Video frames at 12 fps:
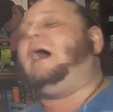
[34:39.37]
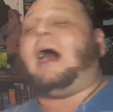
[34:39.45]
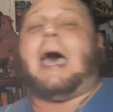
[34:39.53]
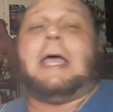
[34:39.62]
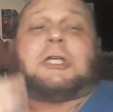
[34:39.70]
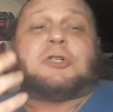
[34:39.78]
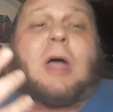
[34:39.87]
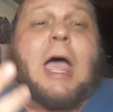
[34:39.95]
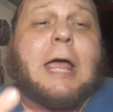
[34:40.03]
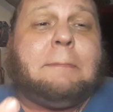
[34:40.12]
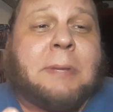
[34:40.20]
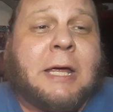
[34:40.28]
I
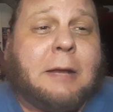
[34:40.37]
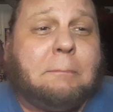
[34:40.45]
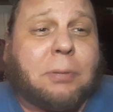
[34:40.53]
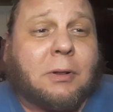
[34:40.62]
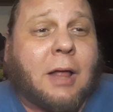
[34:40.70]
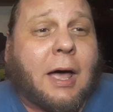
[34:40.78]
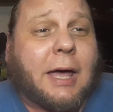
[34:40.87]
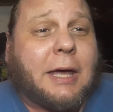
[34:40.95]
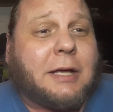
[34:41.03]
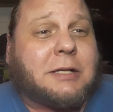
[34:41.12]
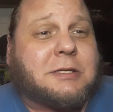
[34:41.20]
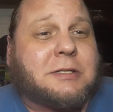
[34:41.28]
tried being
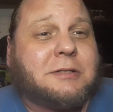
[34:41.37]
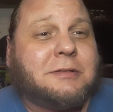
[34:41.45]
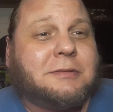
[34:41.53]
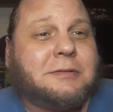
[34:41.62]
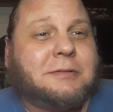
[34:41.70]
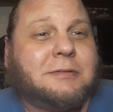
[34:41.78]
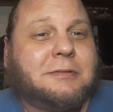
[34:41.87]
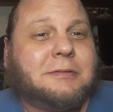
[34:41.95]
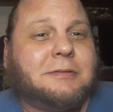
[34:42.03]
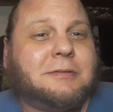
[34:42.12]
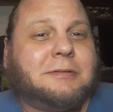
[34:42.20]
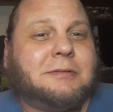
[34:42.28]
polite.
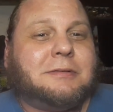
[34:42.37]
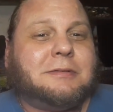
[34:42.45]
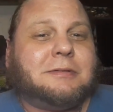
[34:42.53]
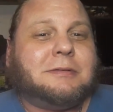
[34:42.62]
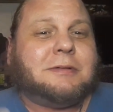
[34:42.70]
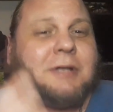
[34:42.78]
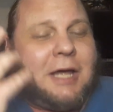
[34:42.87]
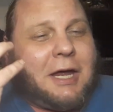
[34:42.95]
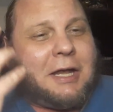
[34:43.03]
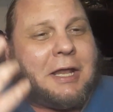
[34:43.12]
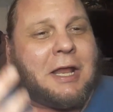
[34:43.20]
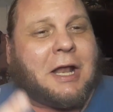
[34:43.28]

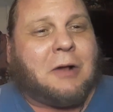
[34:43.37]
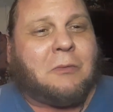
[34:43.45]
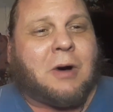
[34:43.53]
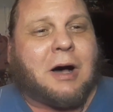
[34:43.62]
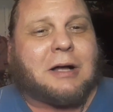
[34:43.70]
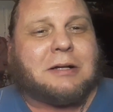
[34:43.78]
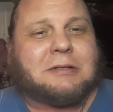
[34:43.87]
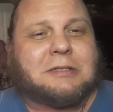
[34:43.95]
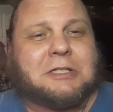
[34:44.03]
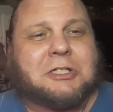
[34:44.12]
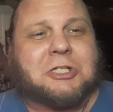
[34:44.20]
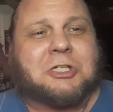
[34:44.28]
He didn't want
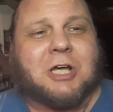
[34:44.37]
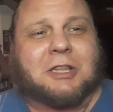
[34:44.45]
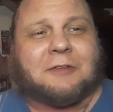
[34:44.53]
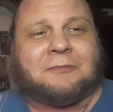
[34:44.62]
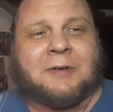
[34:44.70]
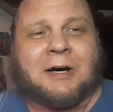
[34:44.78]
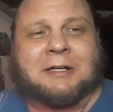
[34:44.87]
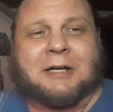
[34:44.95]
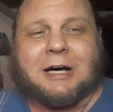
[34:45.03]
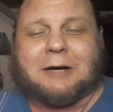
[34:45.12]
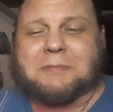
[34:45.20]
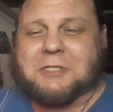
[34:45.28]
to just shut the fuck
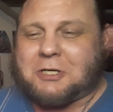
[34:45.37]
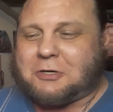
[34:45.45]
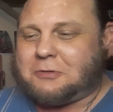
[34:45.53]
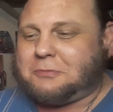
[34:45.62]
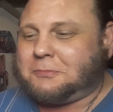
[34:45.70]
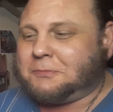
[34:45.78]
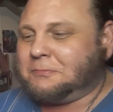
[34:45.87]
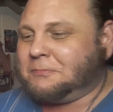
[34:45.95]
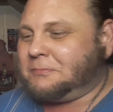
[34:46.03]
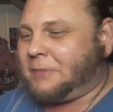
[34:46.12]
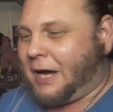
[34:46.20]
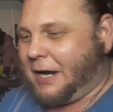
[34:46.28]
up, so
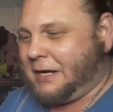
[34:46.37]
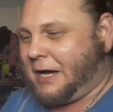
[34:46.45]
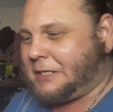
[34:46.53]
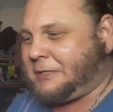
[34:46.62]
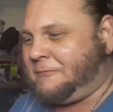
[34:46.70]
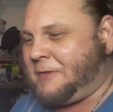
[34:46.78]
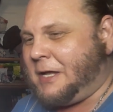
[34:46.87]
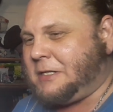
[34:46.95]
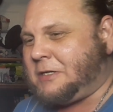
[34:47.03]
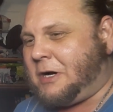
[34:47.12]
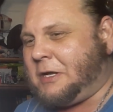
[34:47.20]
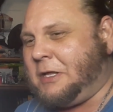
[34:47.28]
I got to
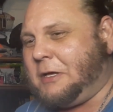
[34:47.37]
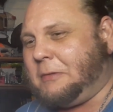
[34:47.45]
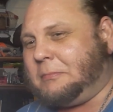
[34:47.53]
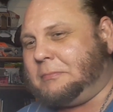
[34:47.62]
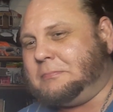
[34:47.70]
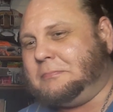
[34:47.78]
vent on him.